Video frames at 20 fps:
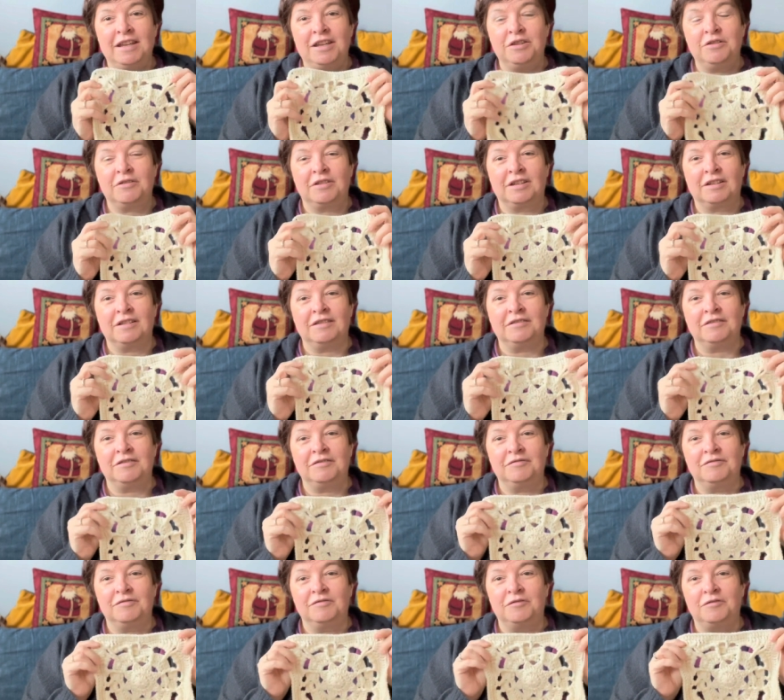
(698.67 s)
You can
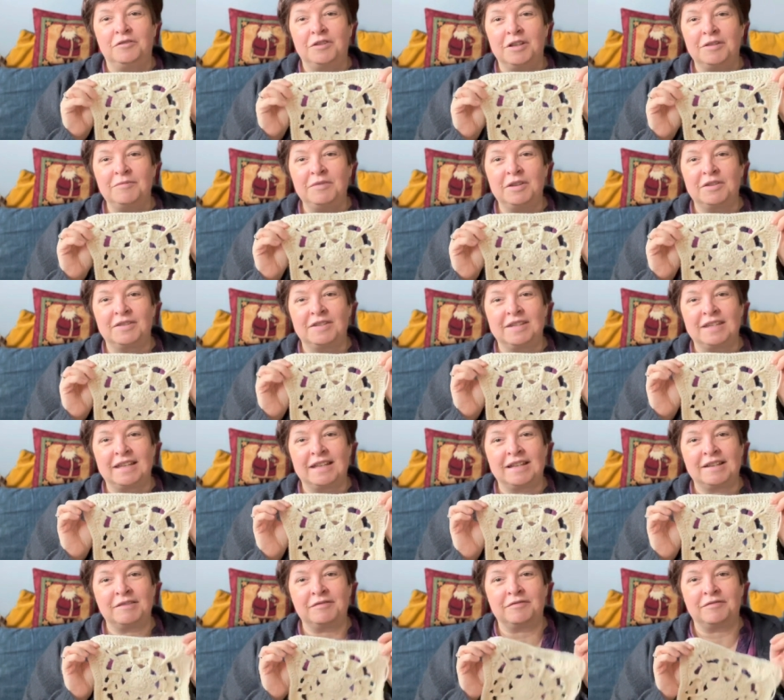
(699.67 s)
film
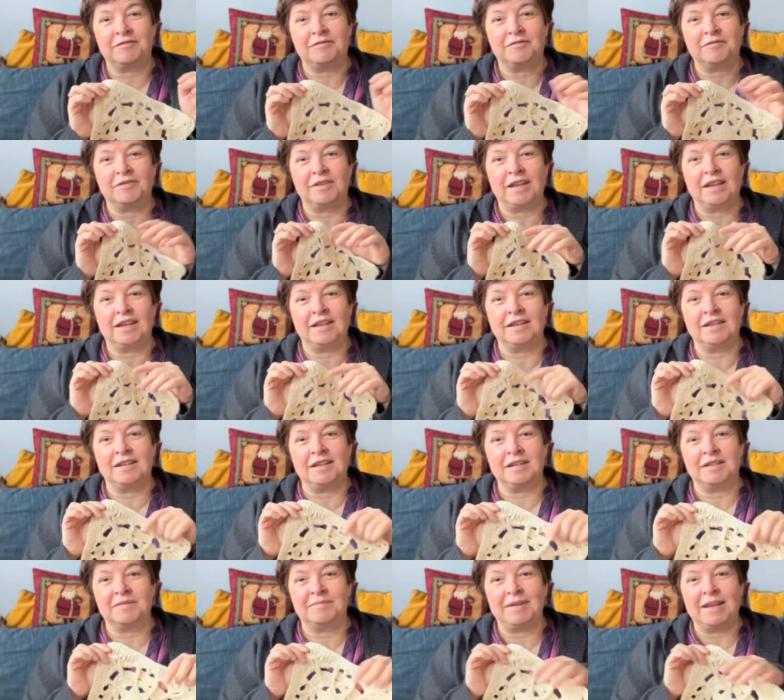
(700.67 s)
yourself and
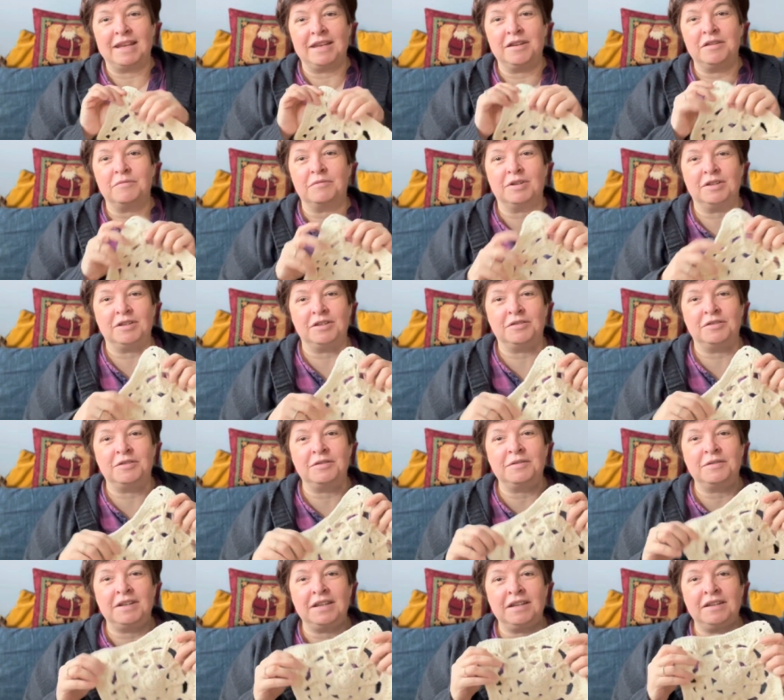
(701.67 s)
explaining what you're
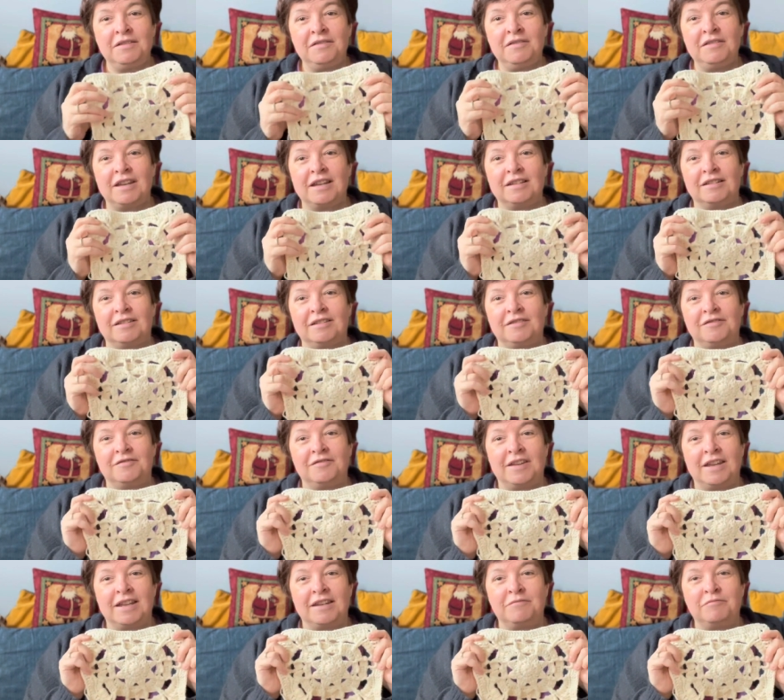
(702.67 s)
doing and
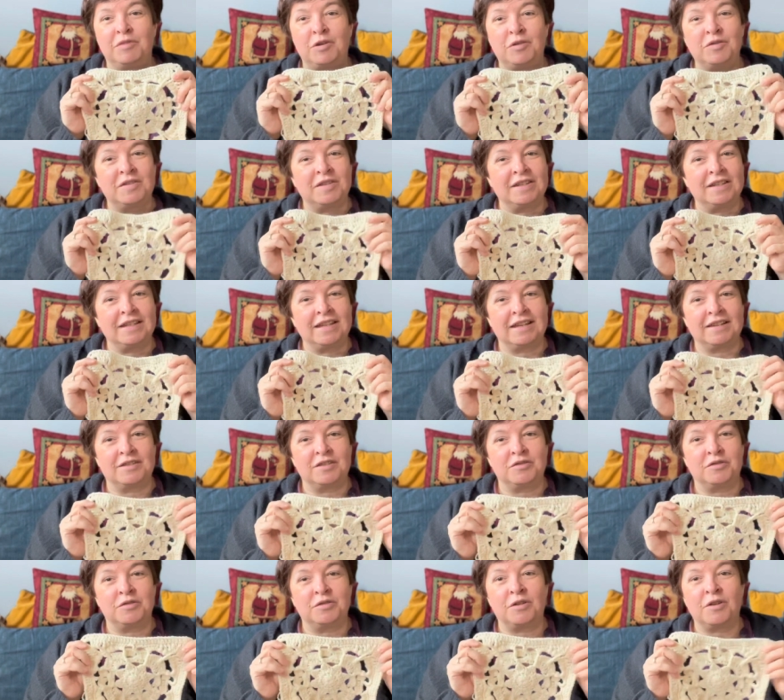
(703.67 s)
then post it as a
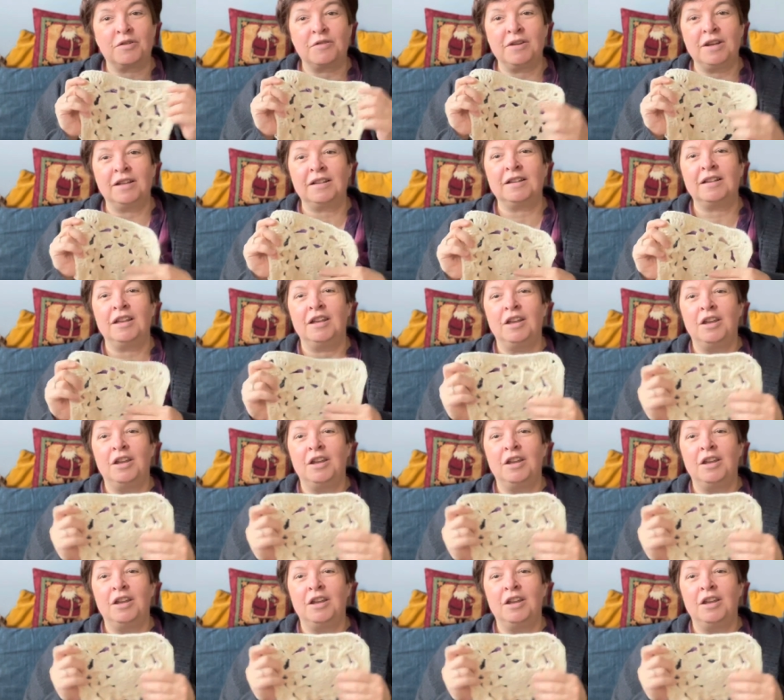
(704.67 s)
tutorial,